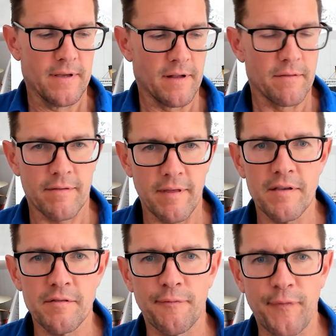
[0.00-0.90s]

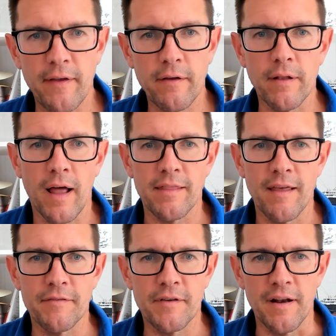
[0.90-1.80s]
things feel like
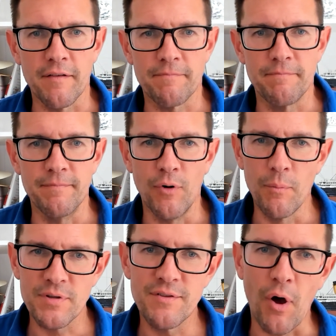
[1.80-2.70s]
they've kind of
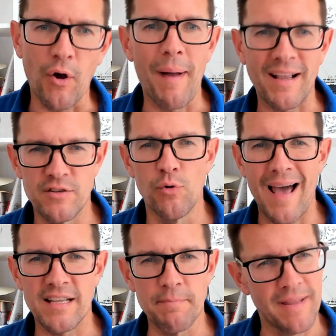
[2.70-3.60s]
almost not got back to
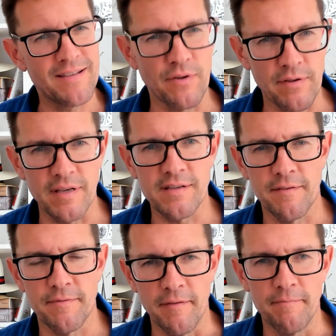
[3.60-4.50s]
normality, but the sort of things
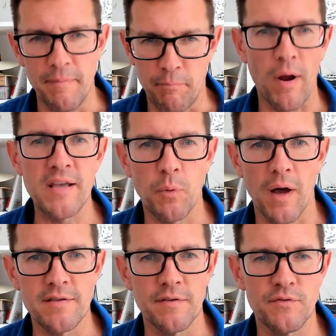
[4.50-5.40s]
have
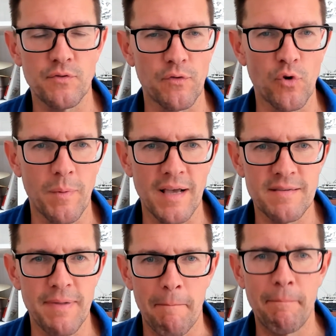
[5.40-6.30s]
price-wise have sort of
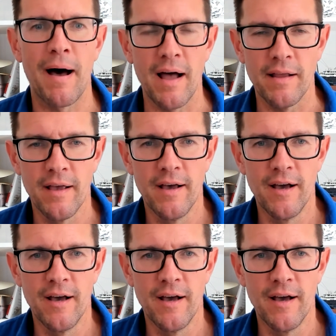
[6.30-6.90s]
normalized a bit. But